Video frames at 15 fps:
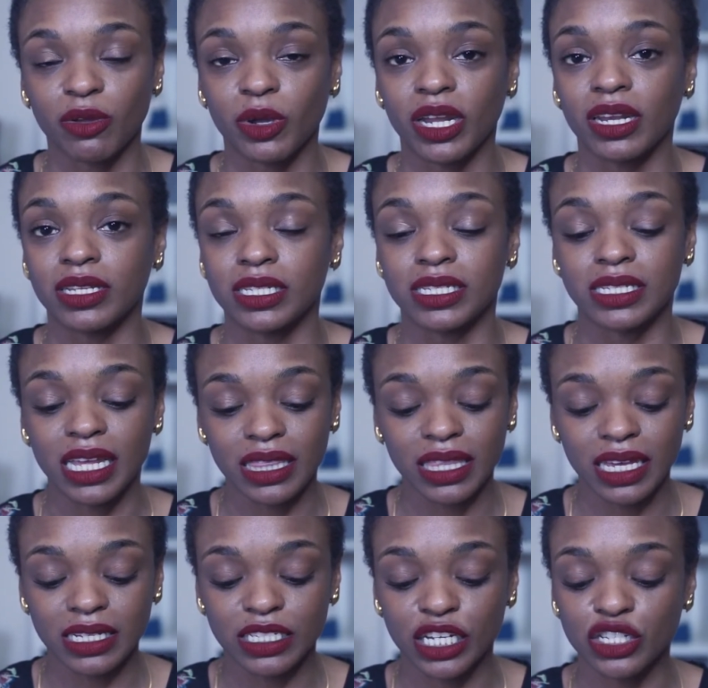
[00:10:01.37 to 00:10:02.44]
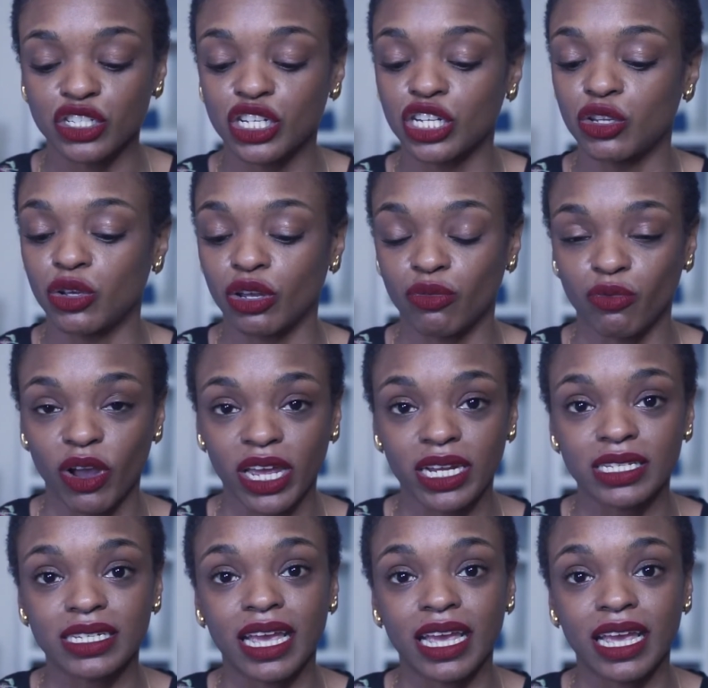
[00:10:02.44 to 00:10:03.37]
You can set the intention, you can write it